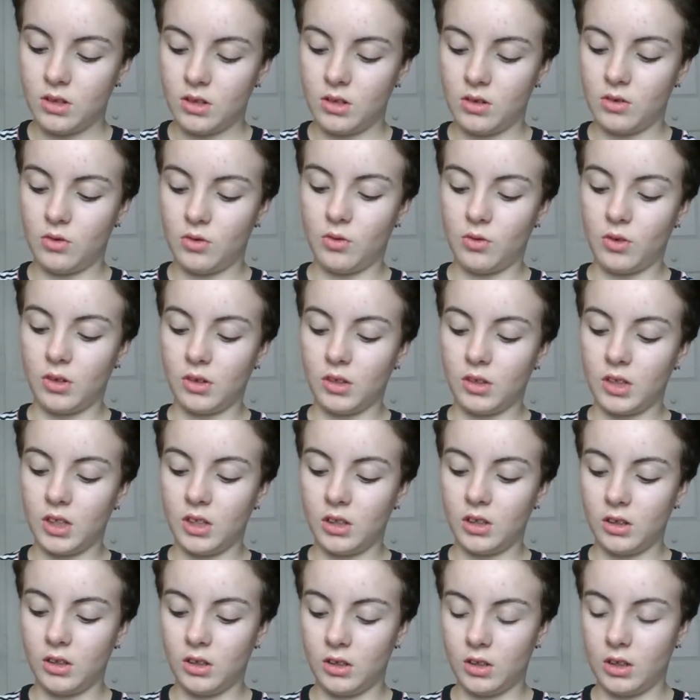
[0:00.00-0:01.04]
do a
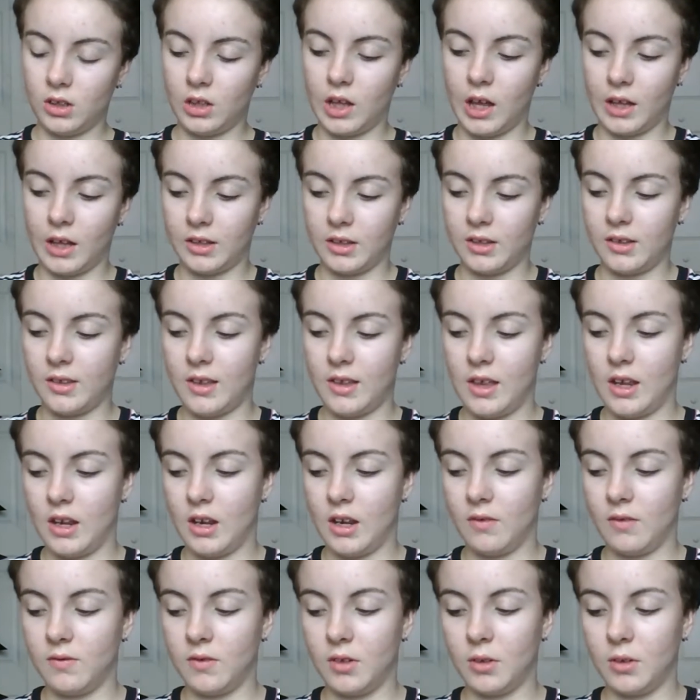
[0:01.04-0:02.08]
little less than
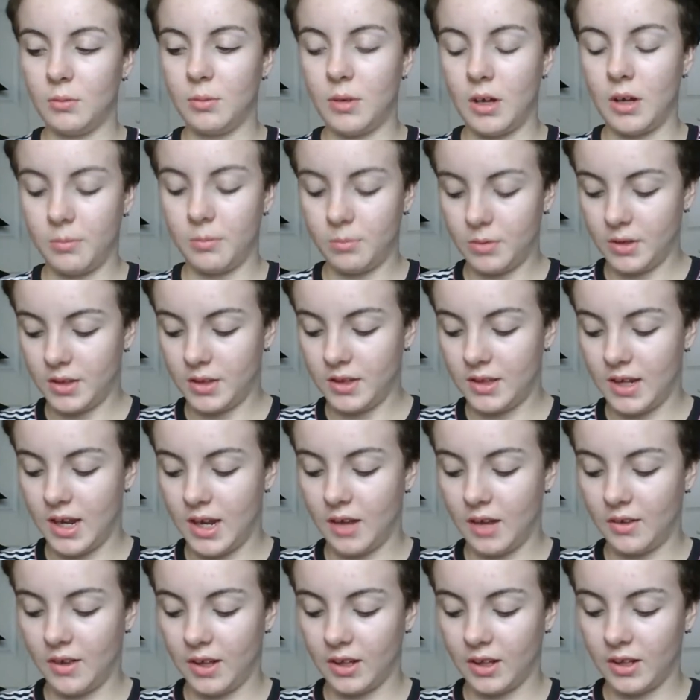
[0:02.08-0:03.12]
a full pump and see
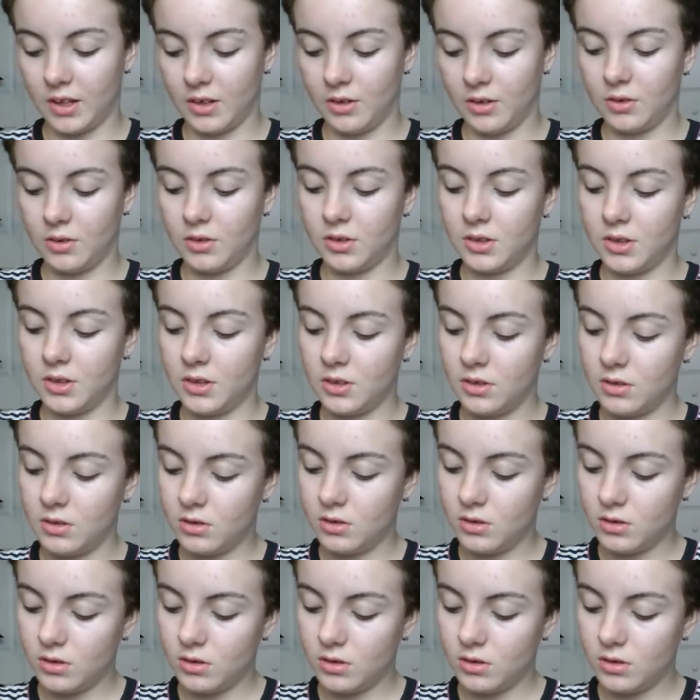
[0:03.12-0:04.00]
how that goes.